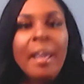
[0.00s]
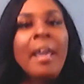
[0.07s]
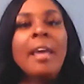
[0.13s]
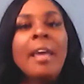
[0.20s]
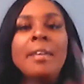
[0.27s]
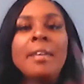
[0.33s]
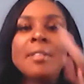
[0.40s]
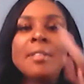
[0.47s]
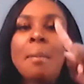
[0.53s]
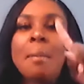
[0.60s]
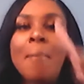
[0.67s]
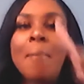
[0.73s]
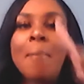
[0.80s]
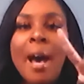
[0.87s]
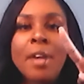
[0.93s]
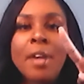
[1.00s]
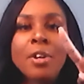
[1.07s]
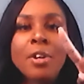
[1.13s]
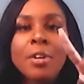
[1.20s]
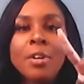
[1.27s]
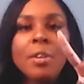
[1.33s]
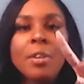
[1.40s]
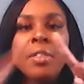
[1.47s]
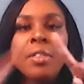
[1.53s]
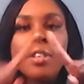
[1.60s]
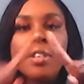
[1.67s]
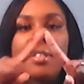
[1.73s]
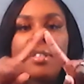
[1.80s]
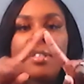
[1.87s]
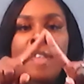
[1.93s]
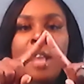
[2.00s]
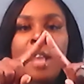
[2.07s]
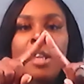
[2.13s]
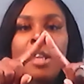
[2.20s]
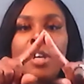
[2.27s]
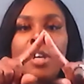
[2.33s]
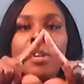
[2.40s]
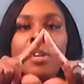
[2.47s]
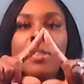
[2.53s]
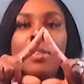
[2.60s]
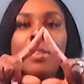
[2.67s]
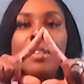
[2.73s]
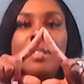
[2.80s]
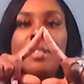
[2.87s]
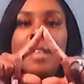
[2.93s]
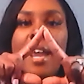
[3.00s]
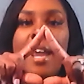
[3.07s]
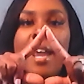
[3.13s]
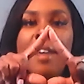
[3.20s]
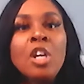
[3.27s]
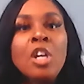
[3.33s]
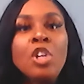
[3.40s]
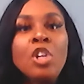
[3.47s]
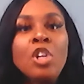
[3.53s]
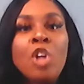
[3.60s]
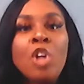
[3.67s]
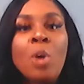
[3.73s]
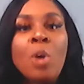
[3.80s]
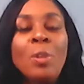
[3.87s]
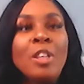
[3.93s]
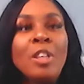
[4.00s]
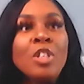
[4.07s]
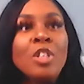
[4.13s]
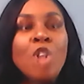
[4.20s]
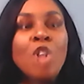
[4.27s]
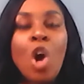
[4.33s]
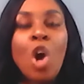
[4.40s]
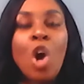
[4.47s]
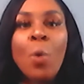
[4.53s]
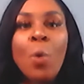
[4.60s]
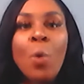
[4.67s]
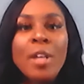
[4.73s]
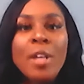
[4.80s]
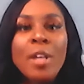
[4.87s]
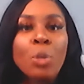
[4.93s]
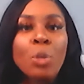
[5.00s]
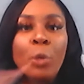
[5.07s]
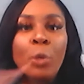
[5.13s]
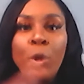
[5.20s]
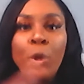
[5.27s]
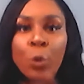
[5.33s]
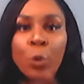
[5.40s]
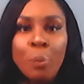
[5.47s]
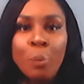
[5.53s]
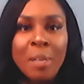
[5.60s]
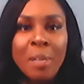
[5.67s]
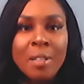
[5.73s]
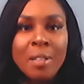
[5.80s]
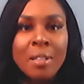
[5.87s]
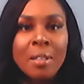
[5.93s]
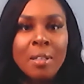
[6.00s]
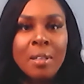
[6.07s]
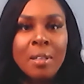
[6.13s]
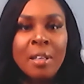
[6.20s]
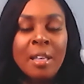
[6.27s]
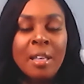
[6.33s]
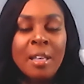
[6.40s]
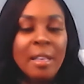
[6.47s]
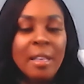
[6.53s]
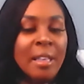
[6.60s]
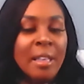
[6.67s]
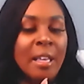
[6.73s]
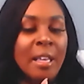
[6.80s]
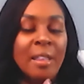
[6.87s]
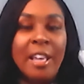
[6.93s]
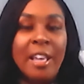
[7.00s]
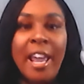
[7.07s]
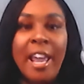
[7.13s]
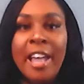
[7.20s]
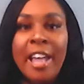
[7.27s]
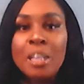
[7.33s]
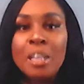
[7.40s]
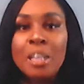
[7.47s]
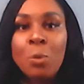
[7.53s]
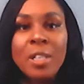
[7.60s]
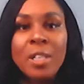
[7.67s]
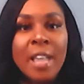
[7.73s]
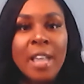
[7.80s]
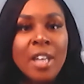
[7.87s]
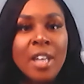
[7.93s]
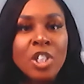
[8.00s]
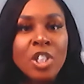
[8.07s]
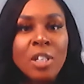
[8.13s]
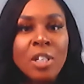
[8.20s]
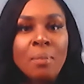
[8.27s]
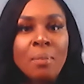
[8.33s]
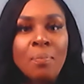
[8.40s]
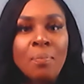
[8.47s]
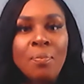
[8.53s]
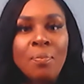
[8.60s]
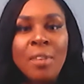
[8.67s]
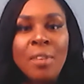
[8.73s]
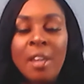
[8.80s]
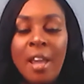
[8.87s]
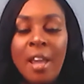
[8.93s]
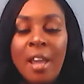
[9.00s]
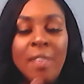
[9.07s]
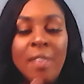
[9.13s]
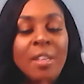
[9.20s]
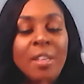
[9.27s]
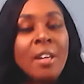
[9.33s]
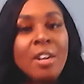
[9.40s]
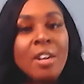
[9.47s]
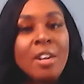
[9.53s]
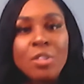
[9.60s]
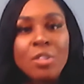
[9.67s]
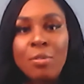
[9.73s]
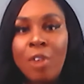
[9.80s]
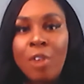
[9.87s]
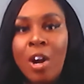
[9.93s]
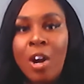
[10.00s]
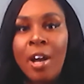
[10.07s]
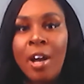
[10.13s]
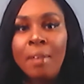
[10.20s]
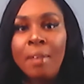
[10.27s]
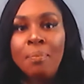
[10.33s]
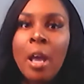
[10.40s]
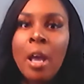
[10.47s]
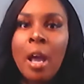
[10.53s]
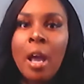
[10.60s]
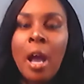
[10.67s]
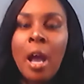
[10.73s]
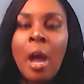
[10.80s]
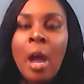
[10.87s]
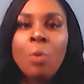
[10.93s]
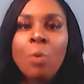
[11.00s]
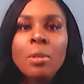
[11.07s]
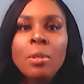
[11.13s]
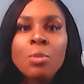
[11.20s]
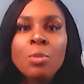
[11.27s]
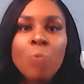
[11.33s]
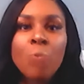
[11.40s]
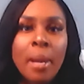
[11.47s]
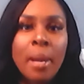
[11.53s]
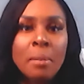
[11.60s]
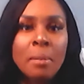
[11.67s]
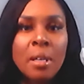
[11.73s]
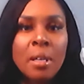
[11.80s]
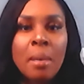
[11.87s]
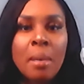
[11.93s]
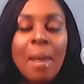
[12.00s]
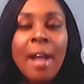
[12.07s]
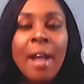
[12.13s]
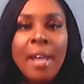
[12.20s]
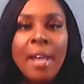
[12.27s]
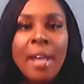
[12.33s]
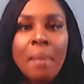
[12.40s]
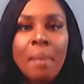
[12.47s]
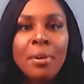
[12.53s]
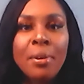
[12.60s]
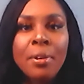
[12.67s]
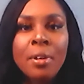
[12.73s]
is the buyer, the seller, the slave. You know, there's always the recruitment, the exploitation, and then there's the fraud. I was raped by a neighbor.